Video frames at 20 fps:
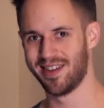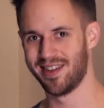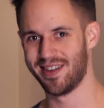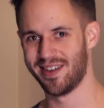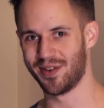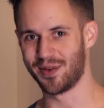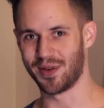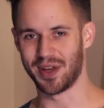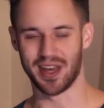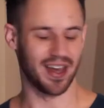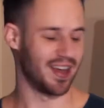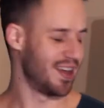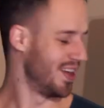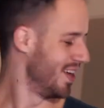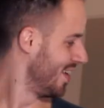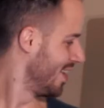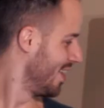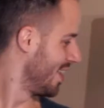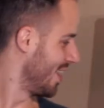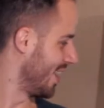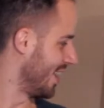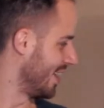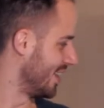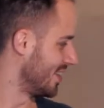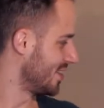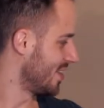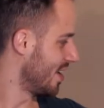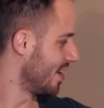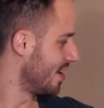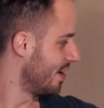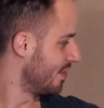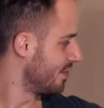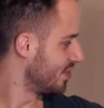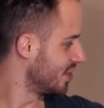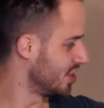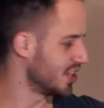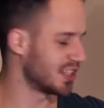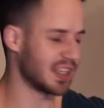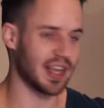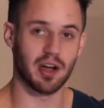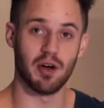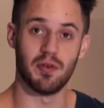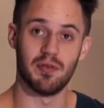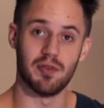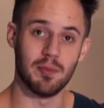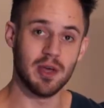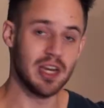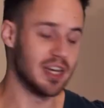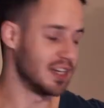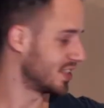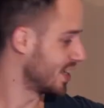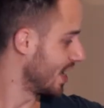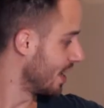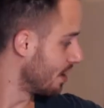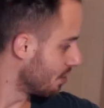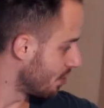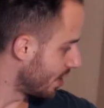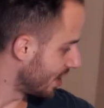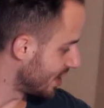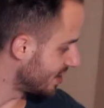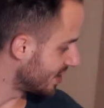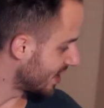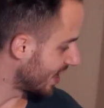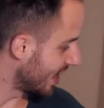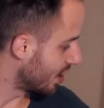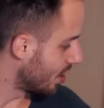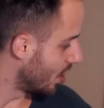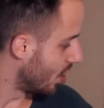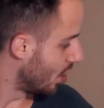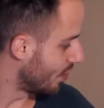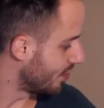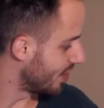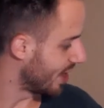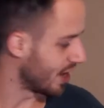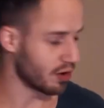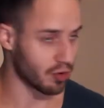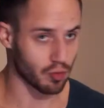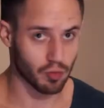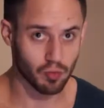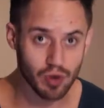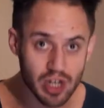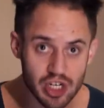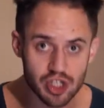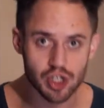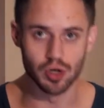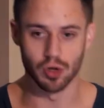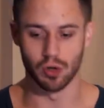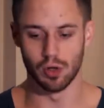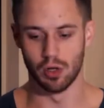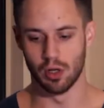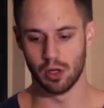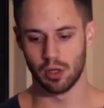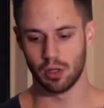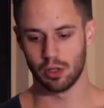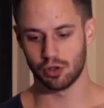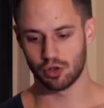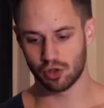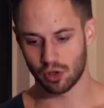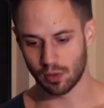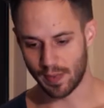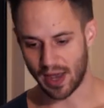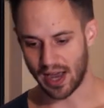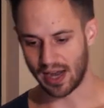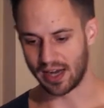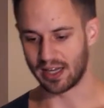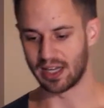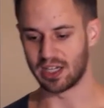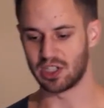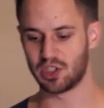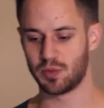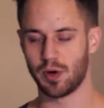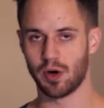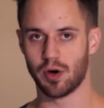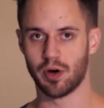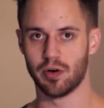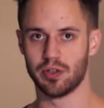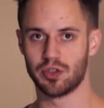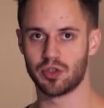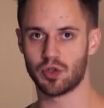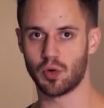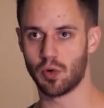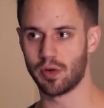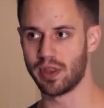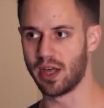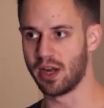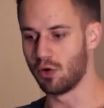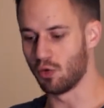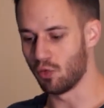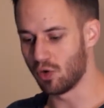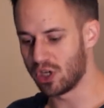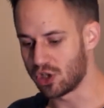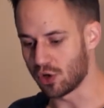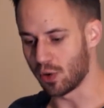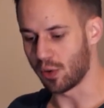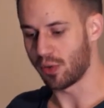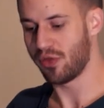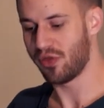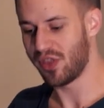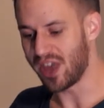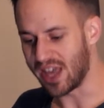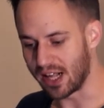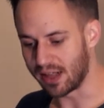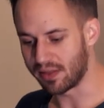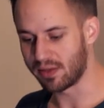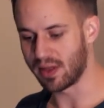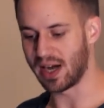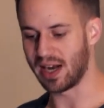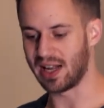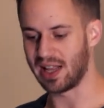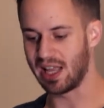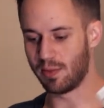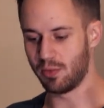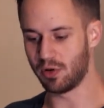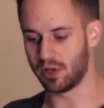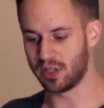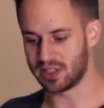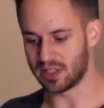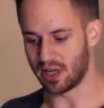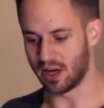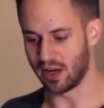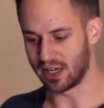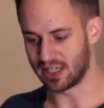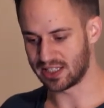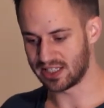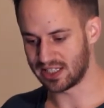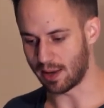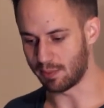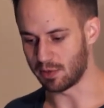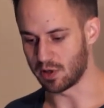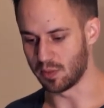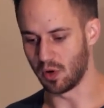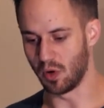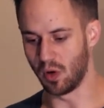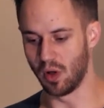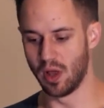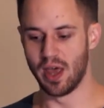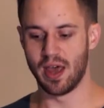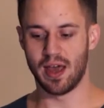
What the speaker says: Okay? And it's not enough to just let go of the media scandal. I need to let go of that original traumatic experience or that original thing that I labeled as unacceptable.